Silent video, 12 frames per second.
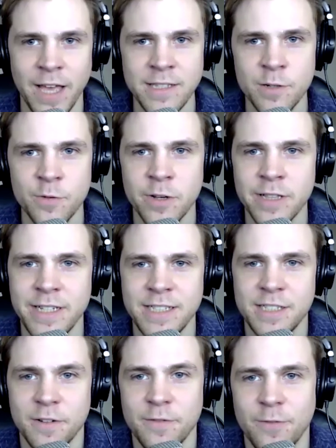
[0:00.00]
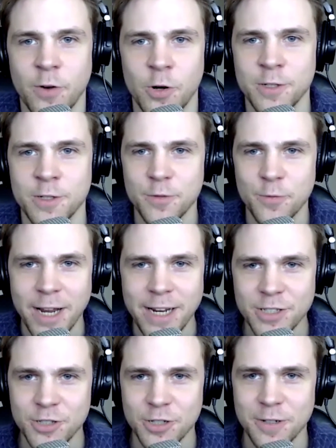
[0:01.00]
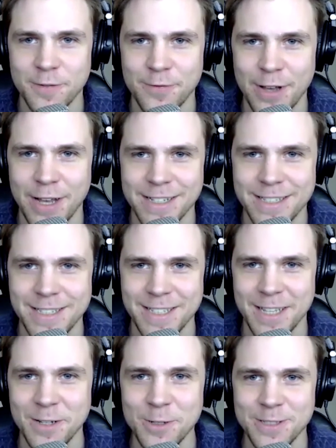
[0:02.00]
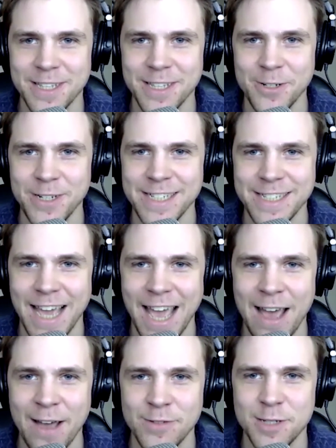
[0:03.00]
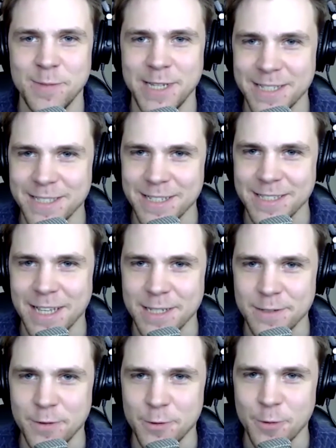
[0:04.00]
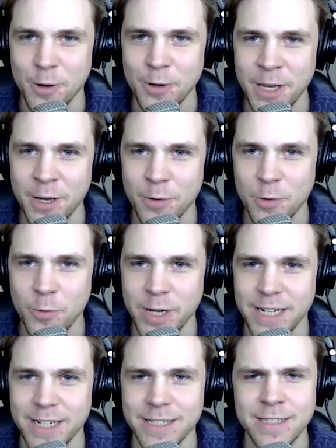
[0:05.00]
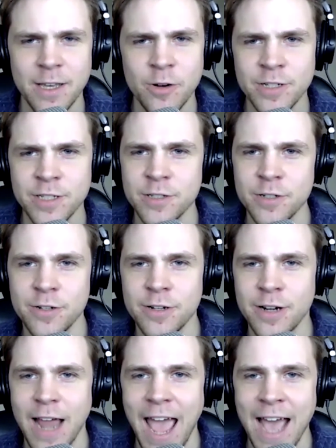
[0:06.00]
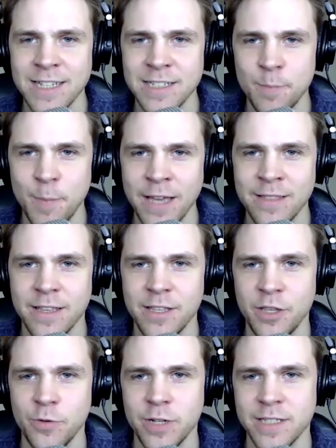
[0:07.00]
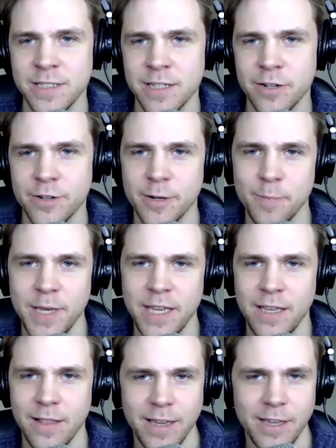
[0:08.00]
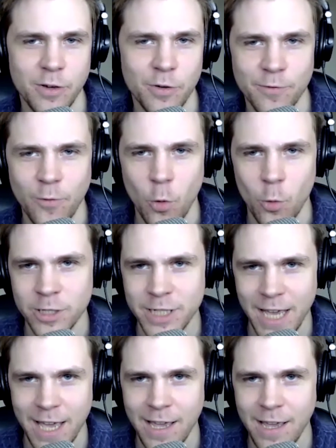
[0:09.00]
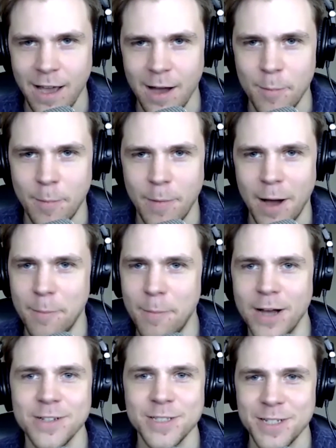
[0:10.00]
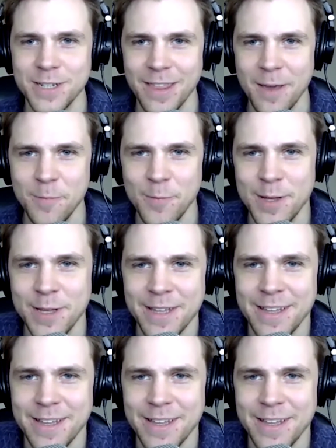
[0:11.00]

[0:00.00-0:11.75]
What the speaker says: that's a really diverse range of skills that you need to have to be a successful rodeo queen. Is there a certain aspect that you consider to be like your forte amongst them?